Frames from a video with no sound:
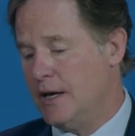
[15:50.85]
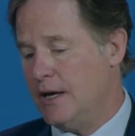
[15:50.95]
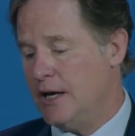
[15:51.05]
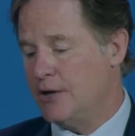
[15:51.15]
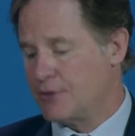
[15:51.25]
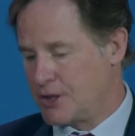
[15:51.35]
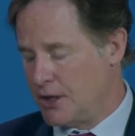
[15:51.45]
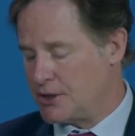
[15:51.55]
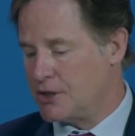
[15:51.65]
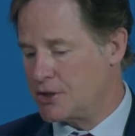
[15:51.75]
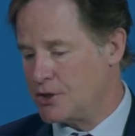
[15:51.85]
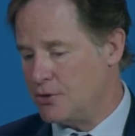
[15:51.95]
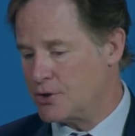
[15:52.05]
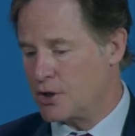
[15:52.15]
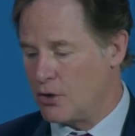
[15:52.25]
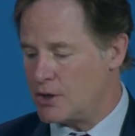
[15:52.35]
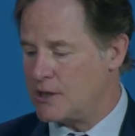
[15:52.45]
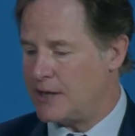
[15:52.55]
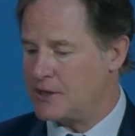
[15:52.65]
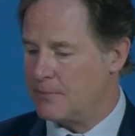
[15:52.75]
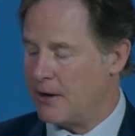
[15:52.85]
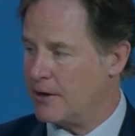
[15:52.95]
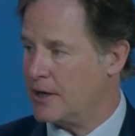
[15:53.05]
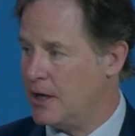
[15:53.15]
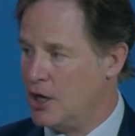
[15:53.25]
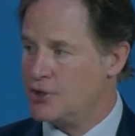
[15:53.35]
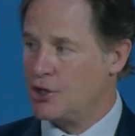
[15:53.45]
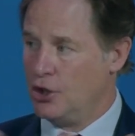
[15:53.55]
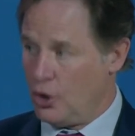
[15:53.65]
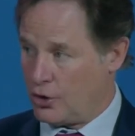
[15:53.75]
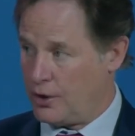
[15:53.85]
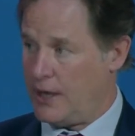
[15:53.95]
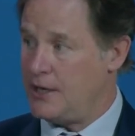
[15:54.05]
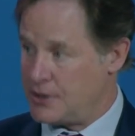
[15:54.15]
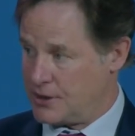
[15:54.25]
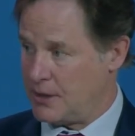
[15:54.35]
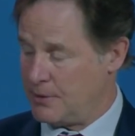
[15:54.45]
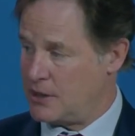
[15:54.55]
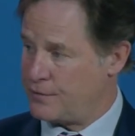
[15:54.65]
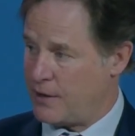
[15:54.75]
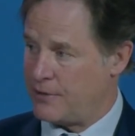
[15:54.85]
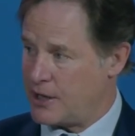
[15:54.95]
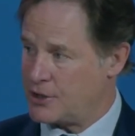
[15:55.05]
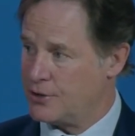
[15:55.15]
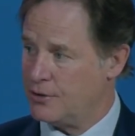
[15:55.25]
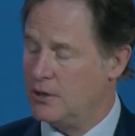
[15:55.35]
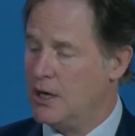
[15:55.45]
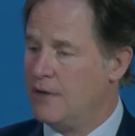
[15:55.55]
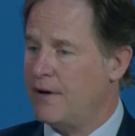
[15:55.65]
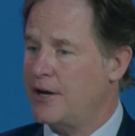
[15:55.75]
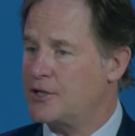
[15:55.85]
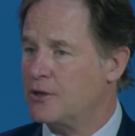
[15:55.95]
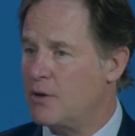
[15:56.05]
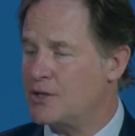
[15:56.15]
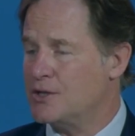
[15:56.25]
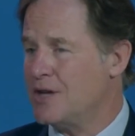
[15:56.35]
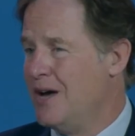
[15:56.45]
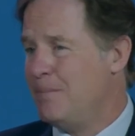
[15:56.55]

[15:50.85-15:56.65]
uh, and research institutes across Latin America to look into some of these foundational, foundational questions.